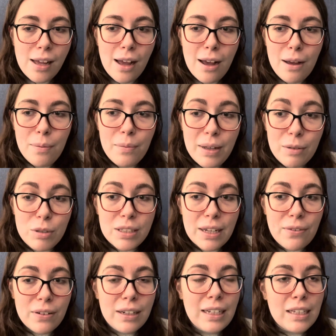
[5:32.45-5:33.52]
It was
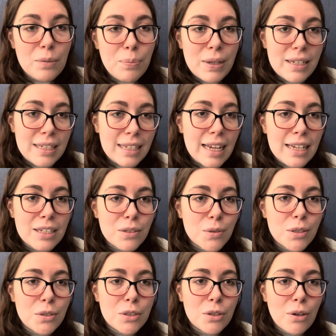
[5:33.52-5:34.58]
definitely the busiest,
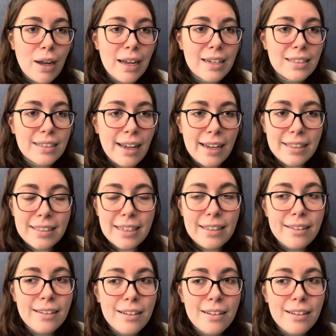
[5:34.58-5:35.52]
which was quite exciting.